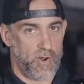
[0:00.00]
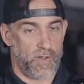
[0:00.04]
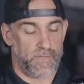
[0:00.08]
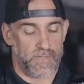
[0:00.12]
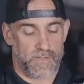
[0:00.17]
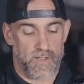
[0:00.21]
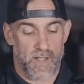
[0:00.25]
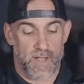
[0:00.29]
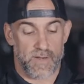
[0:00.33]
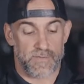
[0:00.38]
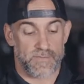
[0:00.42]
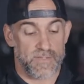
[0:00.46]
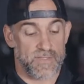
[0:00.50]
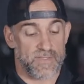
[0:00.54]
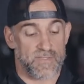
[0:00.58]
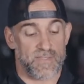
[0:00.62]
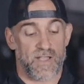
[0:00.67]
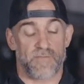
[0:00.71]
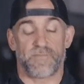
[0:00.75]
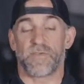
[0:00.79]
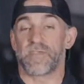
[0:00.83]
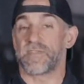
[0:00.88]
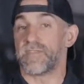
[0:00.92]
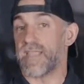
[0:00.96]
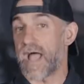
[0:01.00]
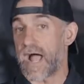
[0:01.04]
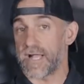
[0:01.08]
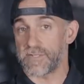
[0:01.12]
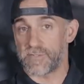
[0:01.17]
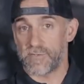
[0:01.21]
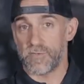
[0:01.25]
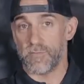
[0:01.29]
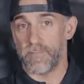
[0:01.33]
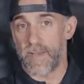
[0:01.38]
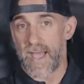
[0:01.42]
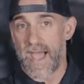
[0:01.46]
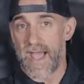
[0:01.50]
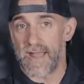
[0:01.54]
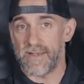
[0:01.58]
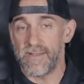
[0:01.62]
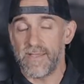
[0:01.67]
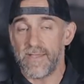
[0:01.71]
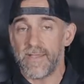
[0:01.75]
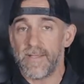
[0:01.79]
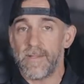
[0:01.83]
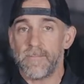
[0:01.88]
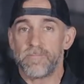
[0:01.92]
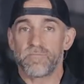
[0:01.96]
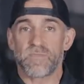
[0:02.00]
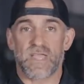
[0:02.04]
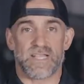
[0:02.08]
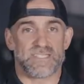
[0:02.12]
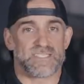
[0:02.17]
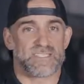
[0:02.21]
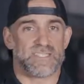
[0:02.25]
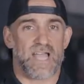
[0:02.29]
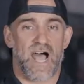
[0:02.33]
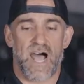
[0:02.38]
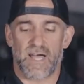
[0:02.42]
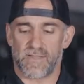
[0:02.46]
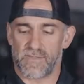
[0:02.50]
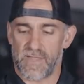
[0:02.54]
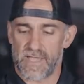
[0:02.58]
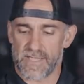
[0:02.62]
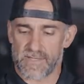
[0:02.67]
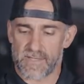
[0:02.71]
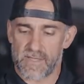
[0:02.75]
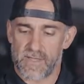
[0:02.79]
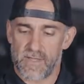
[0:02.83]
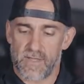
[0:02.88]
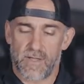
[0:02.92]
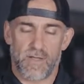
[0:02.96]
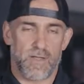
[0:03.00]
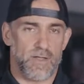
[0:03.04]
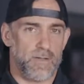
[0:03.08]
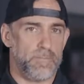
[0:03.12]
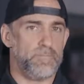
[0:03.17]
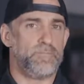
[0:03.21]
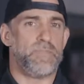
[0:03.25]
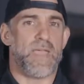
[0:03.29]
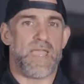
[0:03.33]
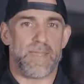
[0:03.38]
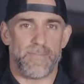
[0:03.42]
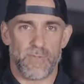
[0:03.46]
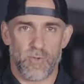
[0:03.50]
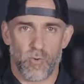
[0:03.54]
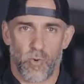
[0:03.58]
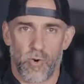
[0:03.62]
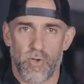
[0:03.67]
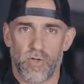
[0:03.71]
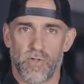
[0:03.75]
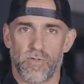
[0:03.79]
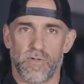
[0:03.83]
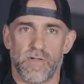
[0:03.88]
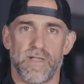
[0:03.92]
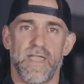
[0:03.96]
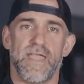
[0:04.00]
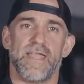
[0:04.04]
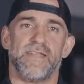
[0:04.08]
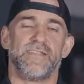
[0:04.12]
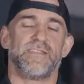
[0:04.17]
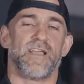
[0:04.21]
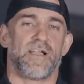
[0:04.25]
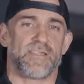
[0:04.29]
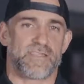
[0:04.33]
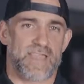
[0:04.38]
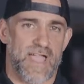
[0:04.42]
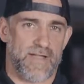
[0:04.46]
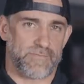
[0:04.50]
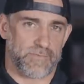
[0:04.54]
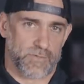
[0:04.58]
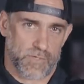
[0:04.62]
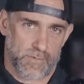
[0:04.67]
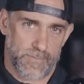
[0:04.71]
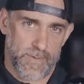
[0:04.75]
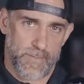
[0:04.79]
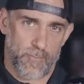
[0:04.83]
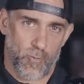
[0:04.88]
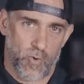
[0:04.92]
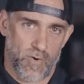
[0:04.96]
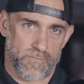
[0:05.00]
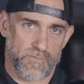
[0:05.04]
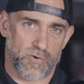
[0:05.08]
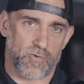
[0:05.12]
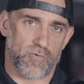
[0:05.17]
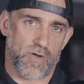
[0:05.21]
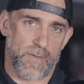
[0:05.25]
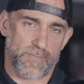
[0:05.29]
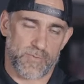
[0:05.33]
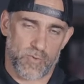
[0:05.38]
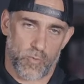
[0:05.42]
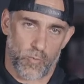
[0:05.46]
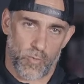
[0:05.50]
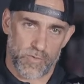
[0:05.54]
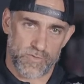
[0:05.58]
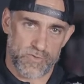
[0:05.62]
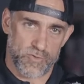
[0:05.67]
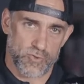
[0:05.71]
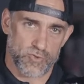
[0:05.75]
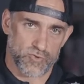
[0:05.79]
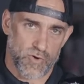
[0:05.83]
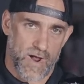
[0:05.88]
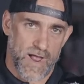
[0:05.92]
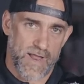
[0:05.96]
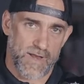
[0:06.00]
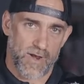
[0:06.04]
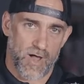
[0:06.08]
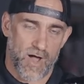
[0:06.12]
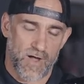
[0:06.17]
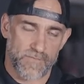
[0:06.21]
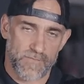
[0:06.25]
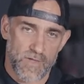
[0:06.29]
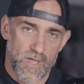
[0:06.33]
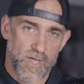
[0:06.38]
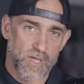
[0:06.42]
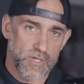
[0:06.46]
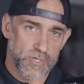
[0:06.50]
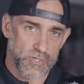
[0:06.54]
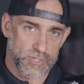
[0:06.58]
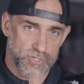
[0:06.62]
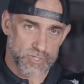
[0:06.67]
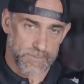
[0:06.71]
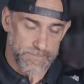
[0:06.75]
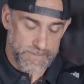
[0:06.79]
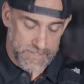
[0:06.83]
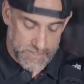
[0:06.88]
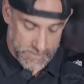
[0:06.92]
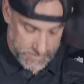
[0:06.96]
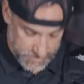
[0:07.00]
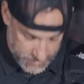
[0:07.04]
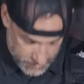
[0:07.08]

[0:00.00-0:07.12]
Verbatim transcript: on the gun. This stuff is not too bad. It's not like baby oil. It does have a little bit more of a grip. So once you dry it off, you should be good